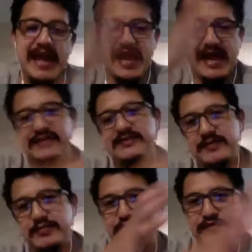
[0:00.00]
X
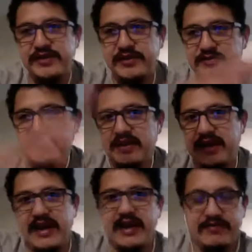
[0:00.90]
number of years
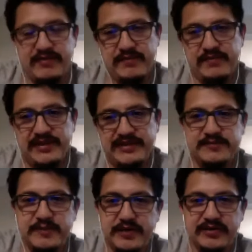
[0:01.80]
ahead of them in
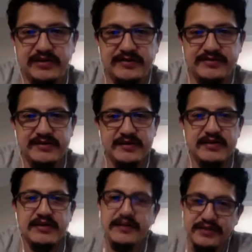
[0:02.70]
experience. So